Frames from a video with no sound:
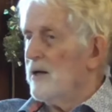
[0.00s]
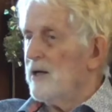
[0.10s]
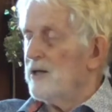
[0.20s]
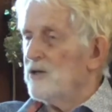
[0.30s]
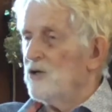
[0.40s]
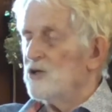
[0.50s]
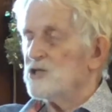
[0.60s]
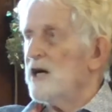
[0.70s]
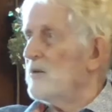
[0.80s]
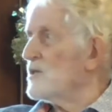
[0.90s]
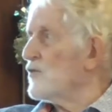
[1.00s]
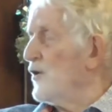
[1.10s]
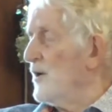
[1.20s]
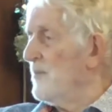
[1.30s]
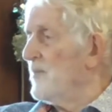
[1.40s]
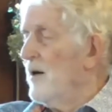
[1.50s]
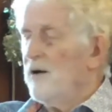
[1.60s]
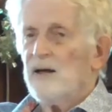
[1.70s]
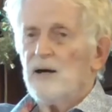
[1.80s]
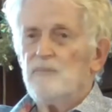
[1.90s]
hit the Earth's atmosphere,
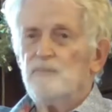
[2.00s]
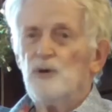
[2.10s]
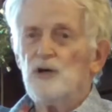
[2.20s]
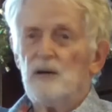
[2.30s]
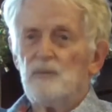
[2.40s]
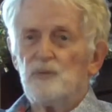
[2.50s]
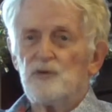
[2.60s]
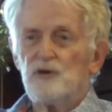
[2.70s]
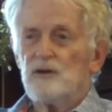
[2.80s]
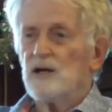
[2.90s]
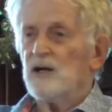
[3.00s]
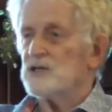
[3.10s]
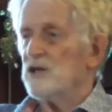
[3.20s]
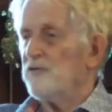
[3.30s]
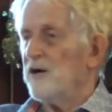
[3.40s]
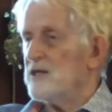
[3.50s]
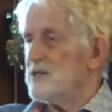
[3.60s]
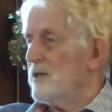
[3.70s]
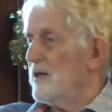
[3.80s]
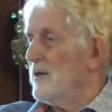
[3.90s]
they burn up. They're going so
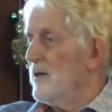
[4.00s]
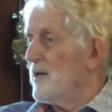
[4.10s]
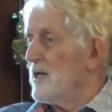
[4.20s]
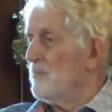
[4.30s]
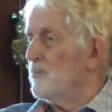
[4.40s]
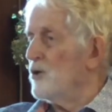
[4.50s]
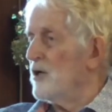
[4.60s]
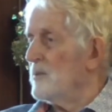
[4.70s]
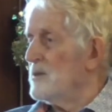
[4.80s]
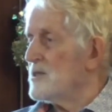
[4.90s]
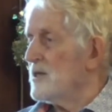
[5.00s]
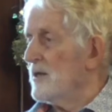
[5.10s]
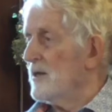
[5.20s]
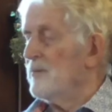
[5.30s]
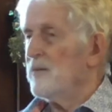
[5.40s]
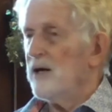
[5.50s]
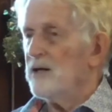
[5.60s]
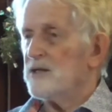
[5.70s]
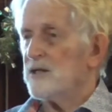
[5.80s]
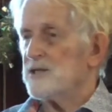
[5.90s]
fast that they burn up instantly, and
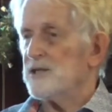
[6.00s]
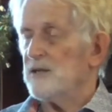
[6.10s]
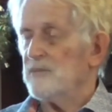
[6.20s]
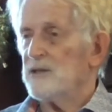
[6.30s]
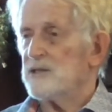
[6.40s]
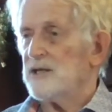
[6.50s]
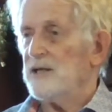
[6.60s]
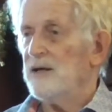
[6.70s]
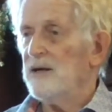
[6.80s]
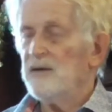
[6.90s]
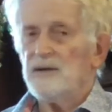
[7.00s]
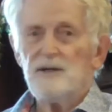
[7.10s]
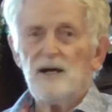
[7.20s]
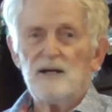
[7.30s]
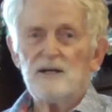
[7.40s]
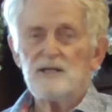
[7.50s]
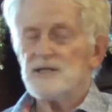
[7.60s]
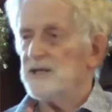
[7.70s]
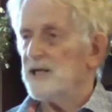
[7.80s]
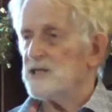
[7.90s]
you can see them. You can see
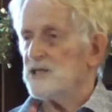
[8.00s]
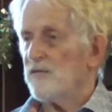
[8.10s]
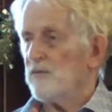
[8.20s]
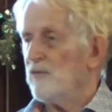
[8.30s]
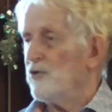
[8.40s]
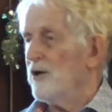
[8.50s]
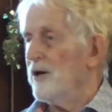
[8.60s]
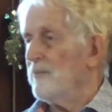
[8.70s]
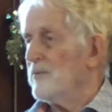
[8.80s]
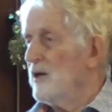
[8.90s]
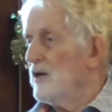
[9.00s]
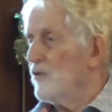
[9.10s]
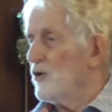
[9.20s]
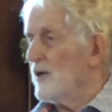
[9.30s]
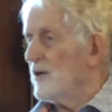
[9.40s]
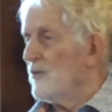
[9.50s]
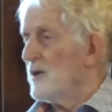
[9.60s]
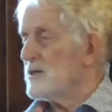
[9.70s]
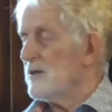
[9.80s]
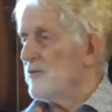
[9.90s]
dozens of them every night if you're looking at the
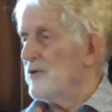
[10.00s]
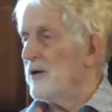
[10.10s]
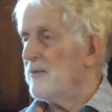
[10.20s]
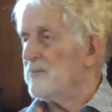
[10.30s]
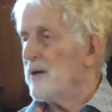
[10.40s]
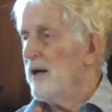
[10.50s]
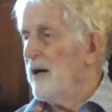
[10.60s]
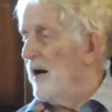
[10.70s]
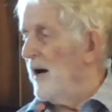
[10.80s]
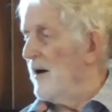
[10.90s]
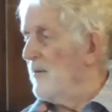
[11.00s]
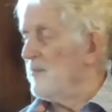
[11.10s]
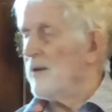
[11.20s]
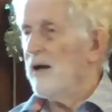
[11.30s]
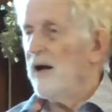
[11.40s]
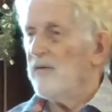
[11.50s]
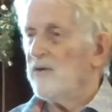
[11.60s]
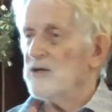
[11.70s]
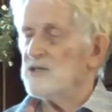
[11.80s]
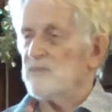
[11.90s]
right time of night. And
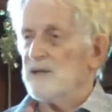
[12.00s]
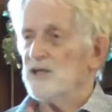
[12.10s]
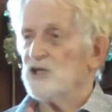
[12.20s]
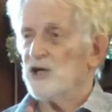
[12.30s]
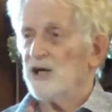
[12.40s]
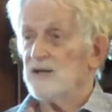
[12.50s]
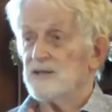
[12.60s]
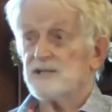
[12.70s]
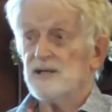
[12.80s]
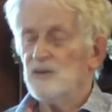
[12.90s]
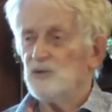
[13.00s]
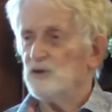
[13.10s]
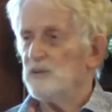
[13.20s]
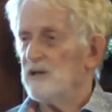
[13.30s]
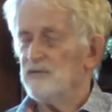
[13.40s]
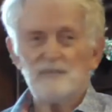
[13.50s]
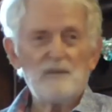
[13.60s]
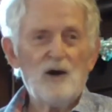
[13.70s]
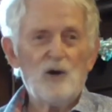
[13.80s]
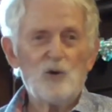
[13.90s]
those meteor showers, would you believe it,
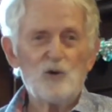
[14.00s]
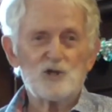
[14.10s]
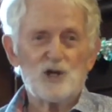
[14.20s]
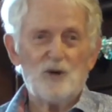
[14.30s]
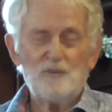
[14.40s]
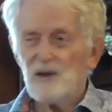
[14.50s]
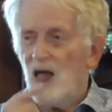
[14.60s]
also